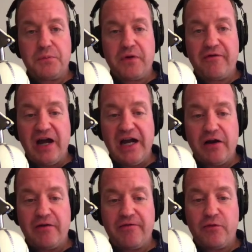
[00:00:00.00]

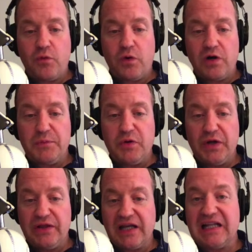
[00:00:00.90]
provider for
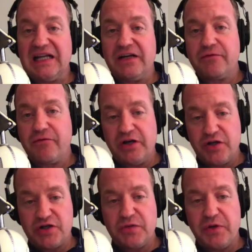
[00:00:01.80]
deploying the
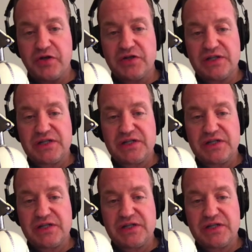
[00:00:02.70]
CloudFront distribution.